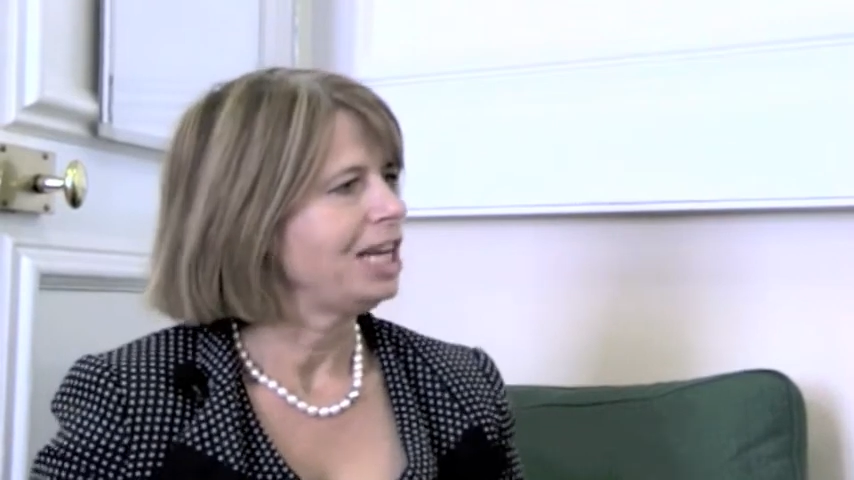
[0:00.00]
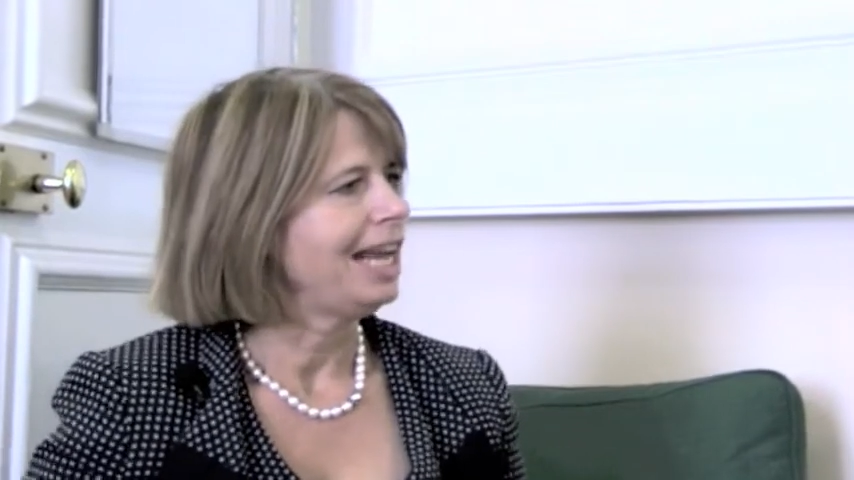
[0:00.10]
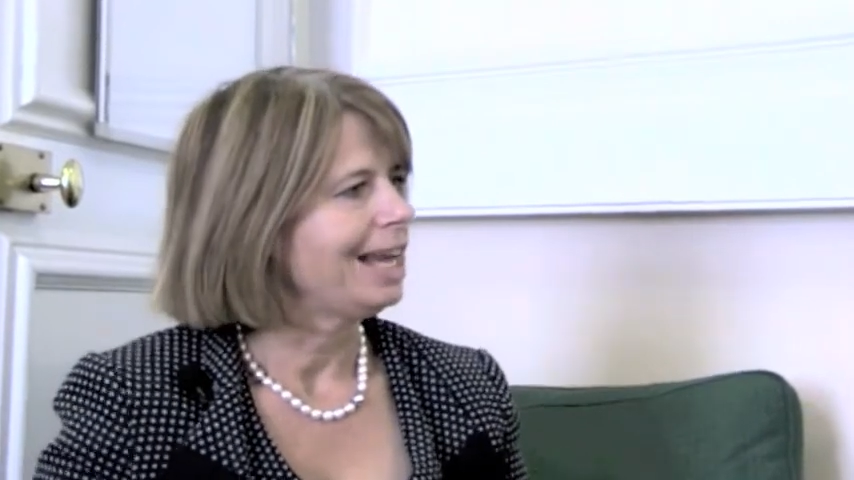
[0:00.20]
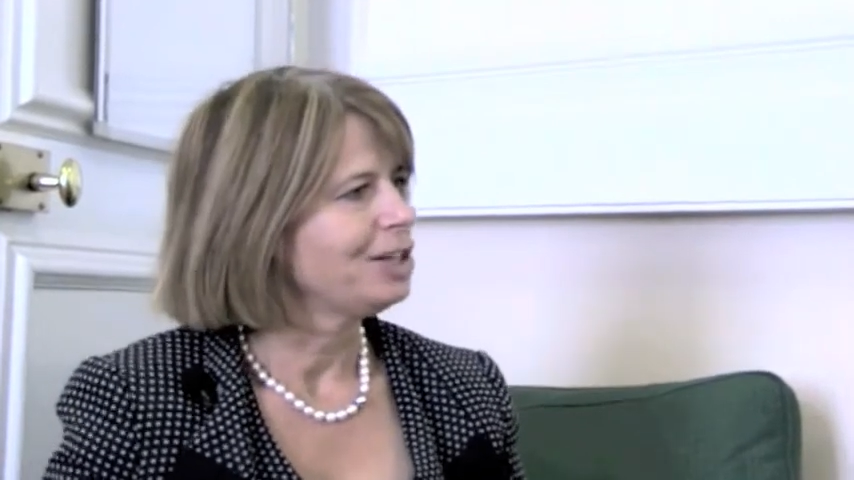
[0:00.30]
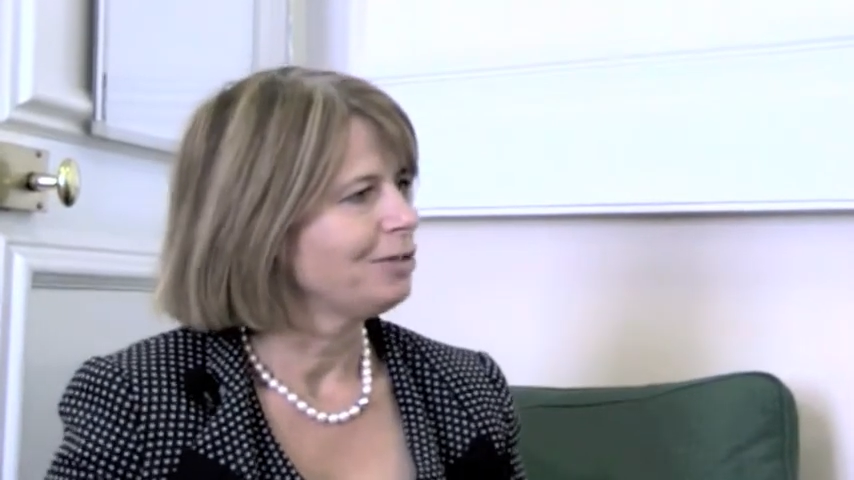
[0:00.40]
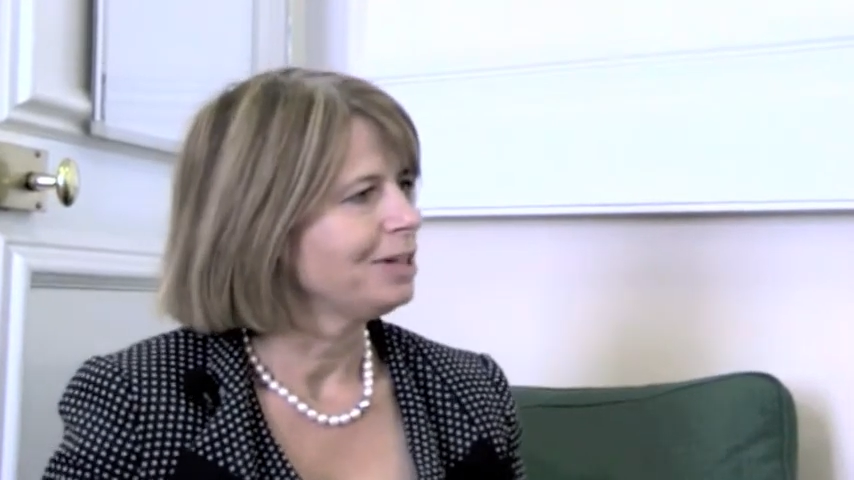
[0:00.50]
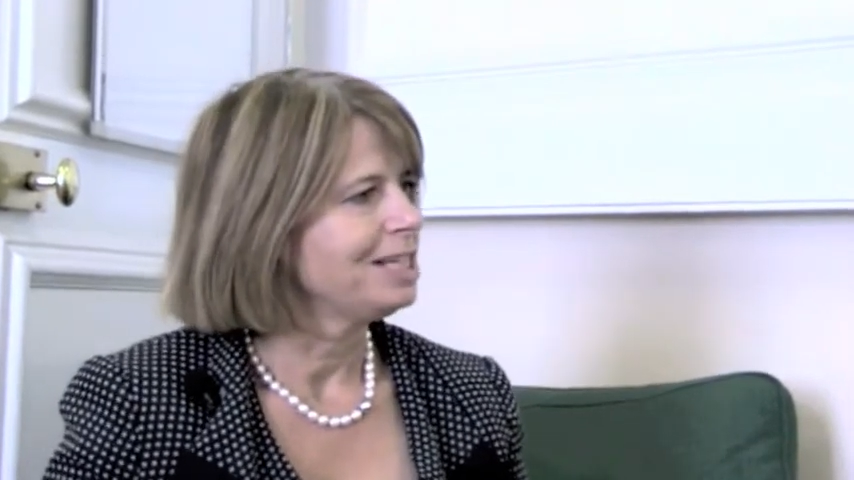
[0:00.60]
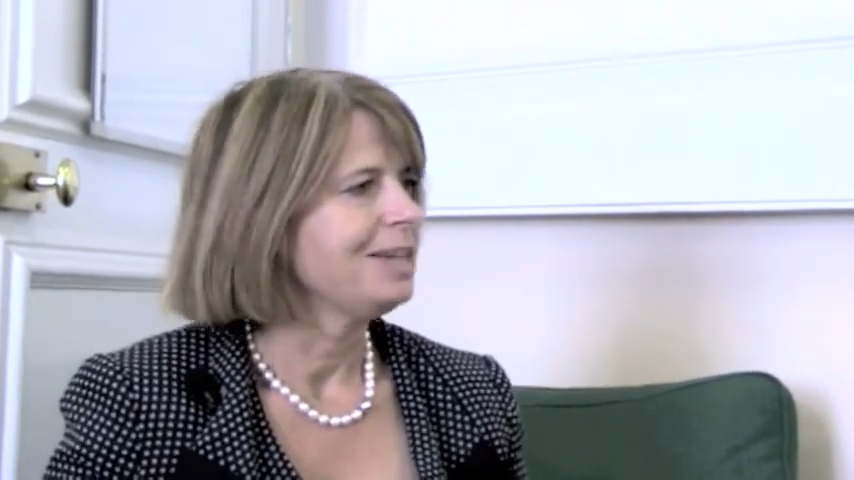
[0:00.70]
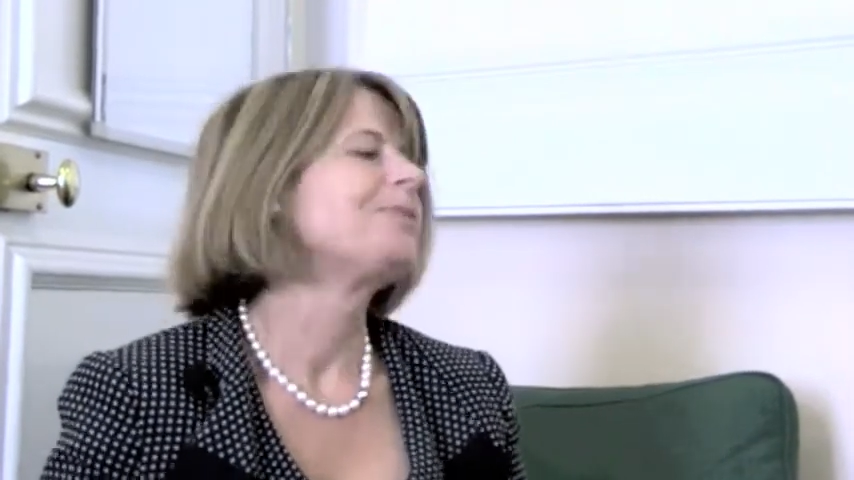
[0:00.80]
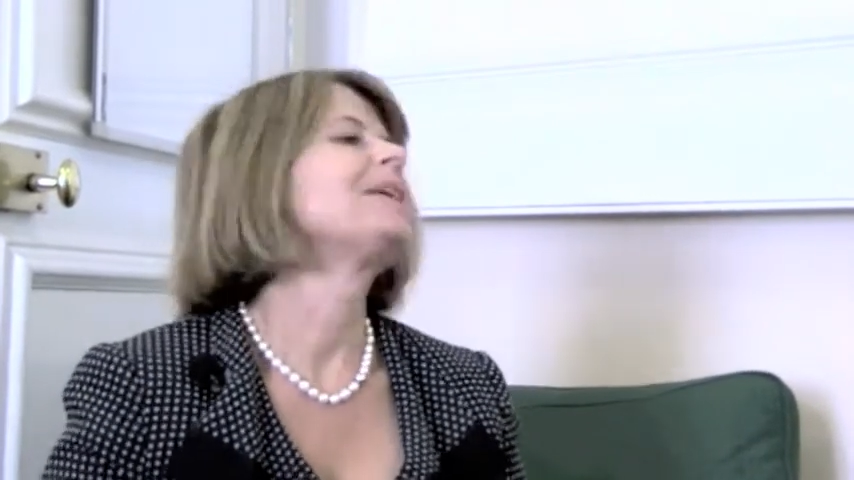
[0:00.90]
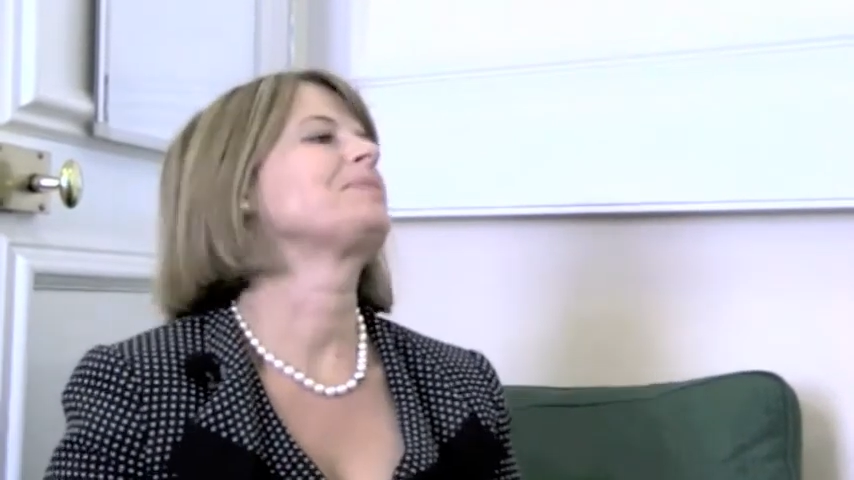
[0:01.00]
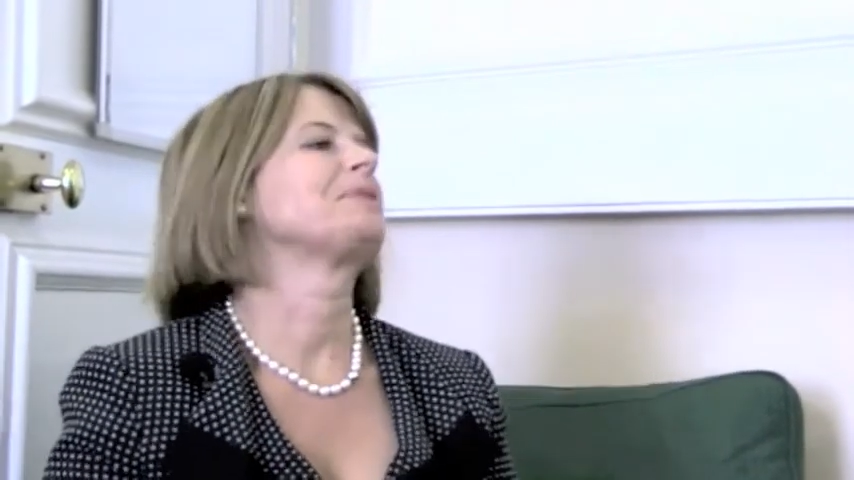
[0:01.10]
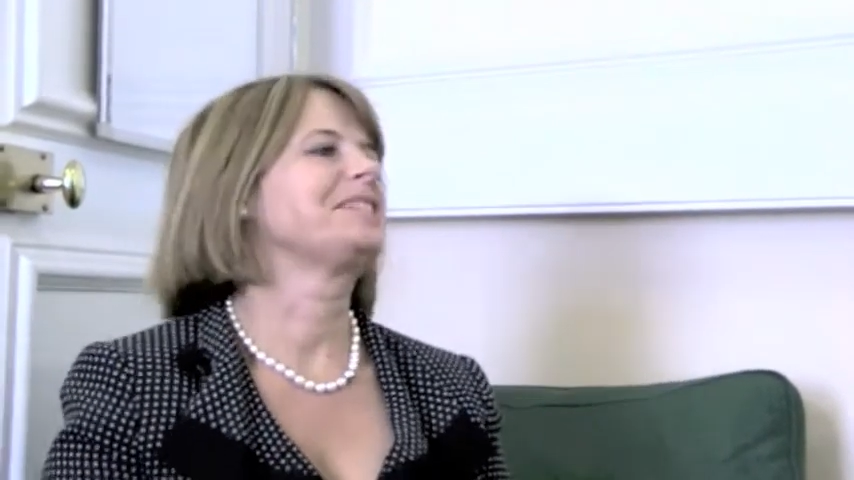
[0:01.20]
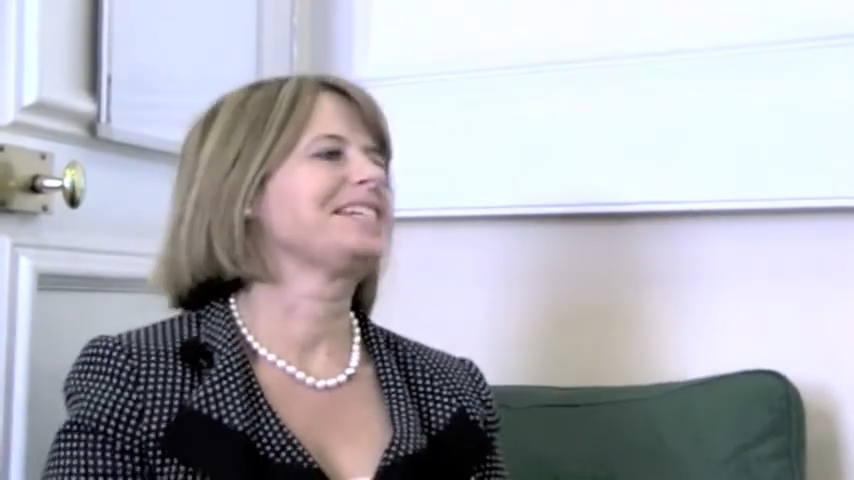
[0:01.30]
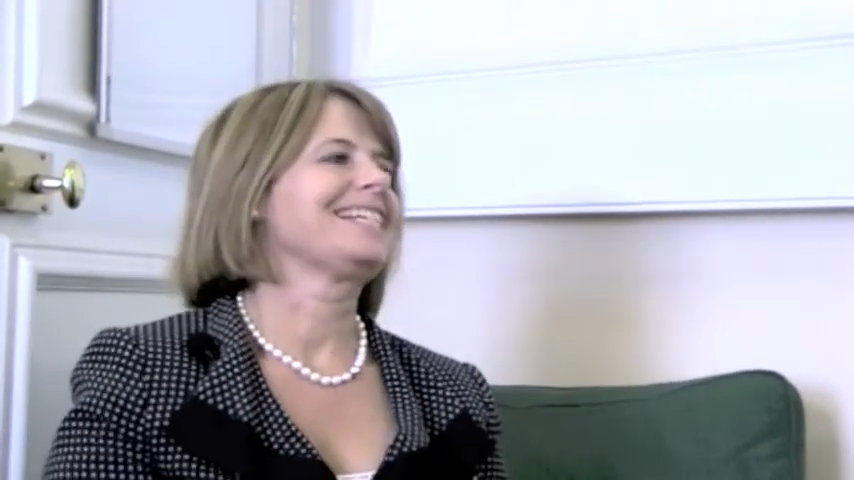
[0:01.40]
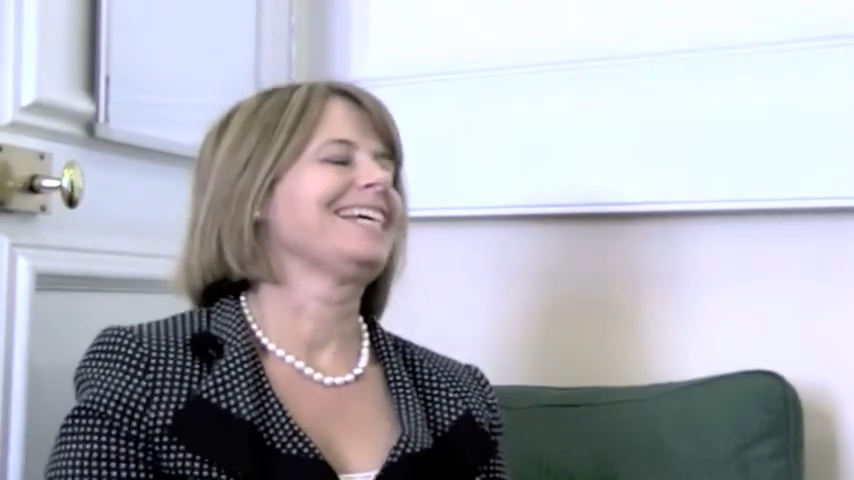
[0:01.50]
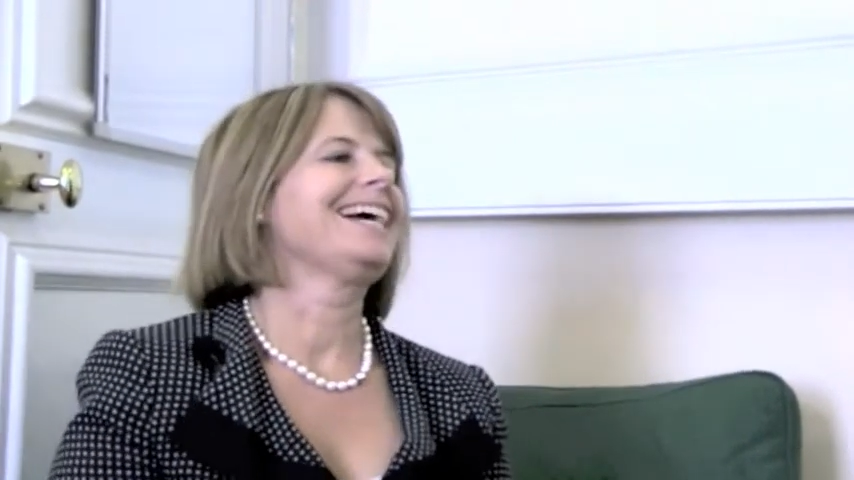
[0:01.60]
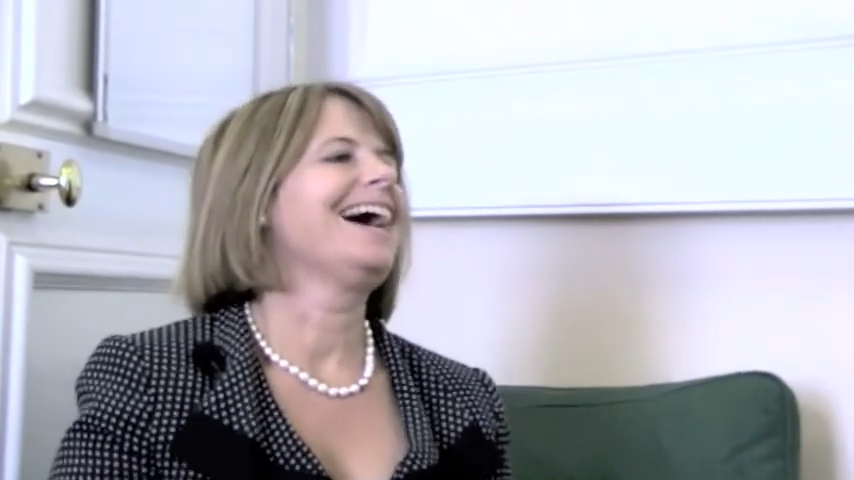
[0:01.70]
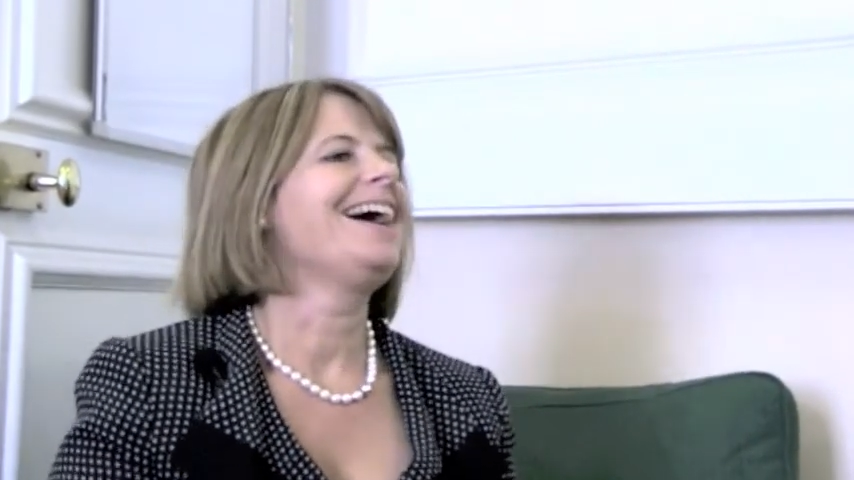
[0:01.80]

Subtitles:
electorate in West Worcestershire.